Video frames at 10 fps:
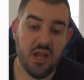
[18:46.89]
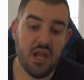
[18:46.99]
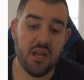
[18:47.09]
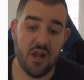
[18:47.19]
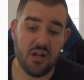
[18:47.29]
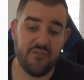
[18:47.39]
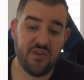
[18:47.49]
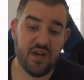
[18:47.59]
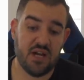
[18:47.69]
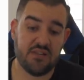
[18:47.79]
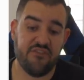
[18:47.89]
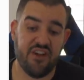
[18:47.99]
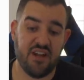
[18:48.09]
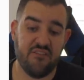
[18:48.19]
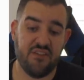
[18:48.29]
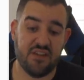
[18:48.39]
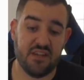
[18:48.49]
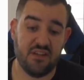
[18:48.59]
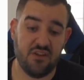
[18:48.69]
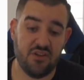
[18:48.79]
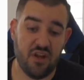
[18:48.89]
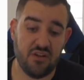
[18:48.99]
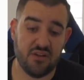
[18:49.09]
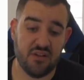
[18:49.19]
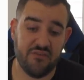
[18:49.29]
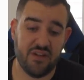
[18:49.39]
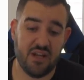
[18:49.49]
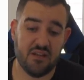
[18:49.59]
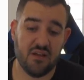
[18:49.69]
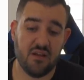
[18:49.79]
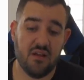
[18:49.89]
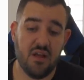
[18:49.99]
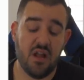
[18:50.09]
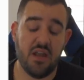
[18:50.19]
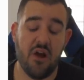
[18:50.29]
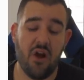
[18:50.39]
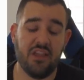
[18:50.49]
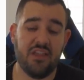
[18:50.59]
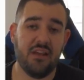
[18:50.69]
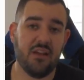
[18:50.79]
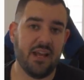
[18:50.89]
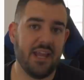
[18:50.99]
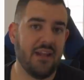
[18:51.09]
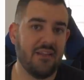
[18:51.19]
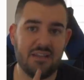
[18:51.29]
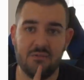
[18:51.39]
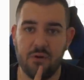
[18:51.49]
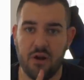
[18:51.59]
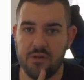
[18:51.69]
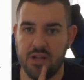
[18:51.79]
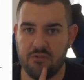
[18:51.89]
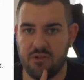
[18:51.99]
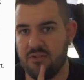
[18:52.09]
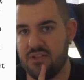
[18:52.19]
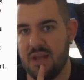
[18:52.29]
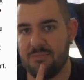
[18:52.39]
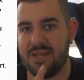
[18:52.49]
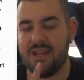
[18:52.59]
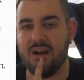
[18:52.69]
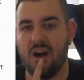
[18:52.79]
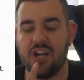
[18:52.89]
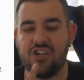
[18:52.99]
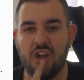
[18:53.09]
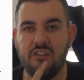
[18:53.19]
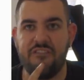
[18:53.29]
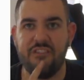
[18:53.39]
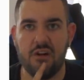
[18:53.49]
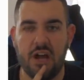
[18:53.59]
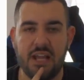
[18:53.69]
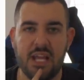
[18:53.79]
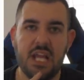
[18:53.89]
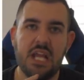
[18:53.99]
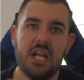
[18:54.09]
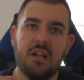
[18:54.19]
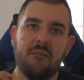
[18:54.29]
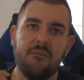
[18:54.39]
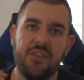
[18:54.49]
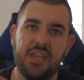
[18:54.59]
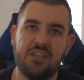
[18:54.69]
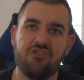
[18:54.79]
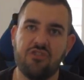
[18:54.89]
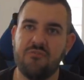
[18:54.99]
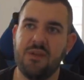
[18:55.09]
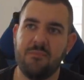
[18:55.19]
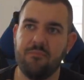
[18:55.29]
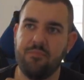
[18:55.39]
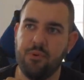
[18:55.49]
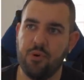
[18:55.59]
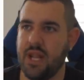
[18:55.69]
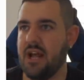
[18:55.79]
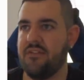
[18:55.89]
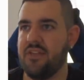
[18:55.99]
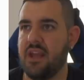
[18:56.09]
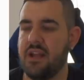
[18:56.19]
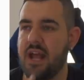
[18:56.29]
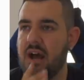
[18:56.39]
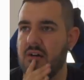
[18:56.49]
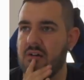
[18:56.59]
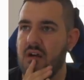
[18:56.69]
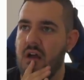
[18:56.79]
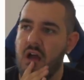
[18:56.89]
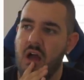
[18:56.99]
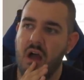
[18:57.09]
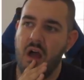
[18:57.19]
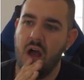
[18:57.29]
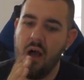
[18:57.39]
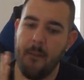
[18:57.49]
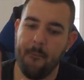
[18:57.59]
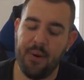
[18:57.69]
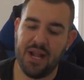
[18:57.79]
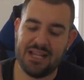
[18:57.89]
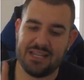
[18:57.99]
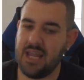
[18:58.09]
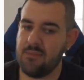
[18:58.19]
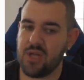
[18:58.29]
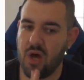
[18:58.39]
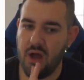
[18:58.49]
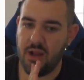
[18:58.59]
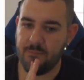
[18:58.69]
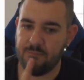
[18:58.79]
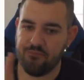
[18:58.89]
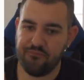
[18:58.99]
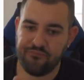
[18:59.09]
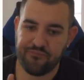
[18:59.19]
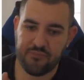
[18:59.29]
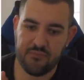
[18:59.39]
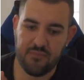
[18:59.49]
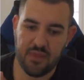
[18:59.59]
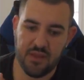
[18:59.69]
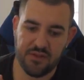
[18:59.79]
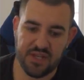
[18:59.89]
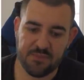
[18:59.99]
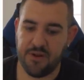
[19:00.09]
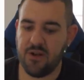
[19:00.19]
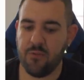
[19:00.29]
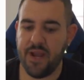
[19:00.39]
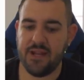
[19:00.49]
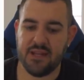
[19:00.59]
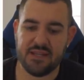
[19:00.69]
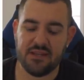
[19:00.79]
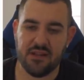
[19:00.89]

None of you asked for any of this, and you don't deserve it either. Now, I think, again, this is where I'm going to agree with Nappy here. I don't feel like this should have been put out there. Now, but at the same time, to spread awareness,